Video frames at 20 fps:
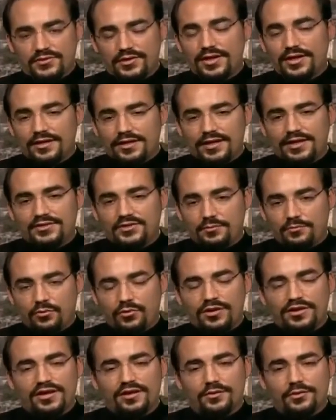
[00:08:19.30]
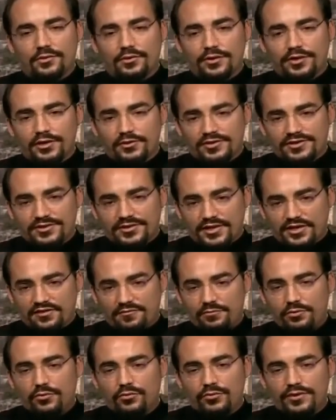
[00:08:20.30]
and it's, as you pointed out earlier, it's
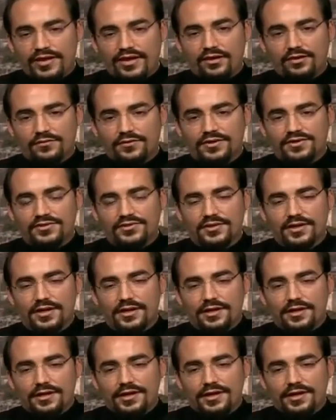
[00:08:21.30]
kind of pulled out of us.